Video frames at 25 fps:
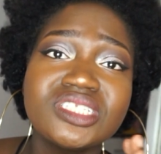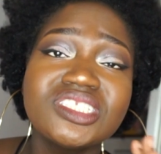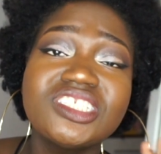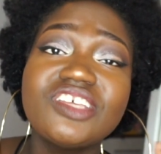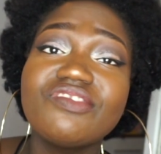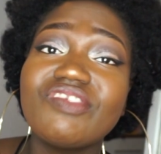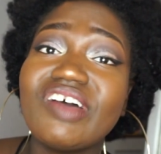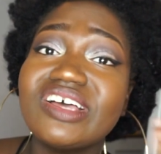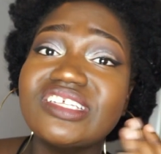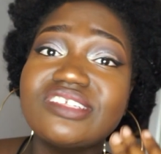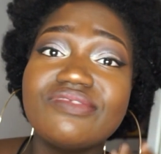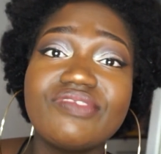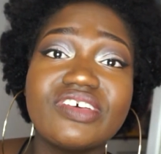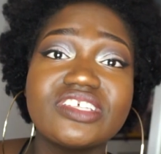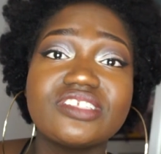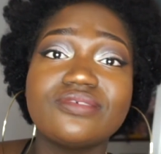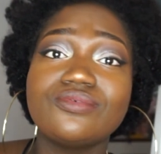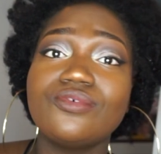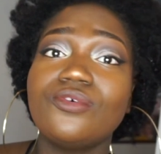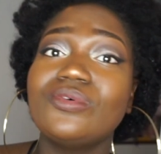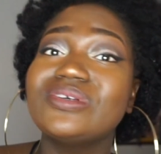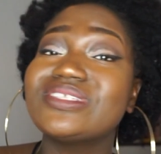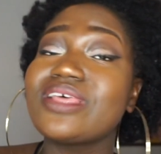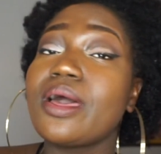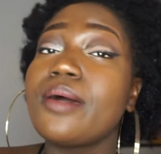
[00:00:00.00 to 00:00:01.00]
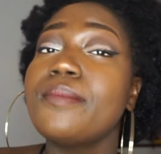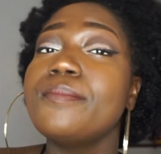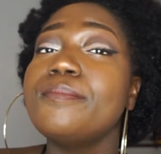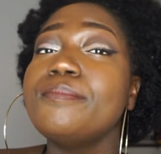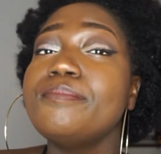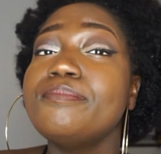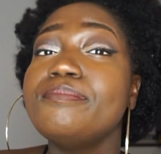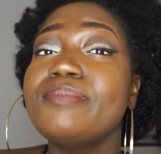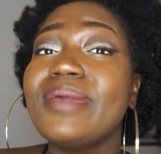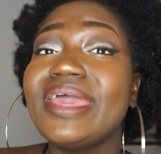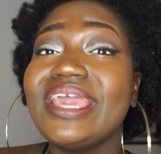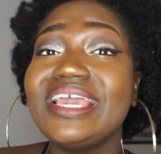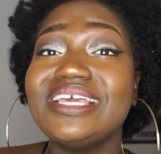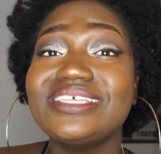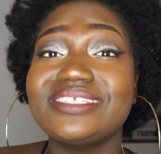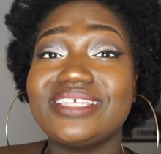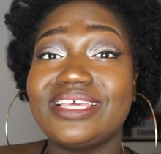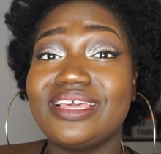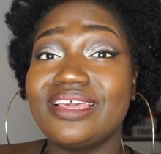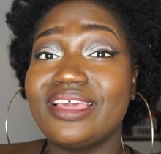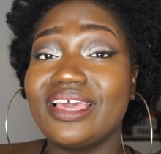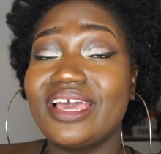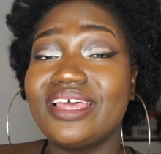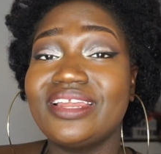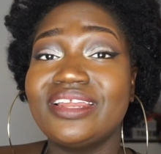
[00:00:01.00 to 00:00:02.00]
devising festival was
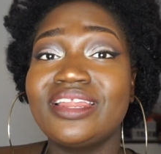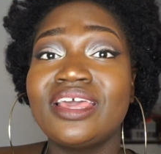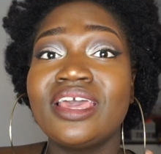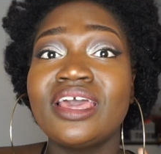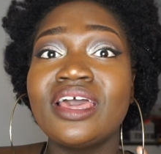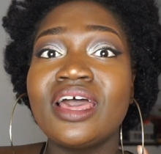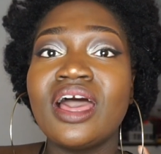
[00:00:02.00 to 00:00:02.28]
amazing, and